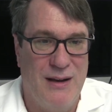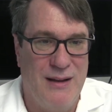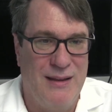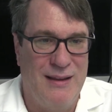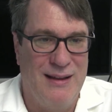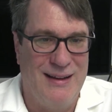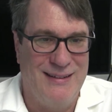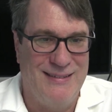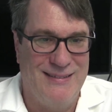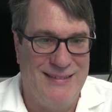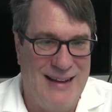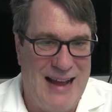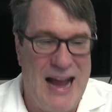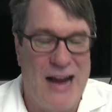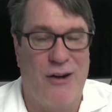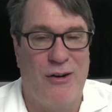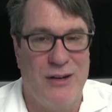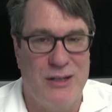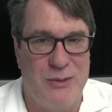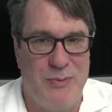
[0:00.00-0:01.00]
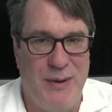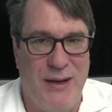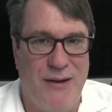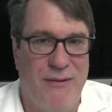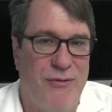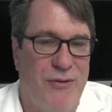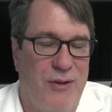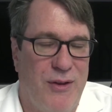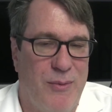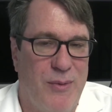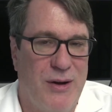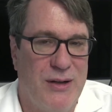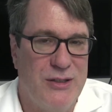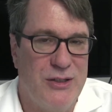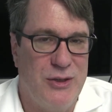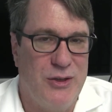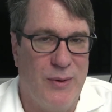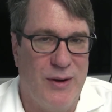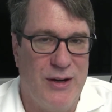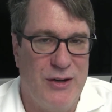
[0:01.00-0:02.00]
the aggregate speed for the
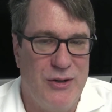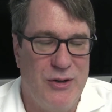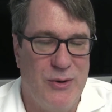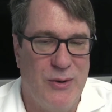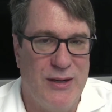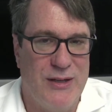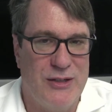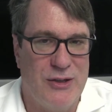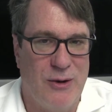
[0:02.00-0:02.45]
ones you want to do it.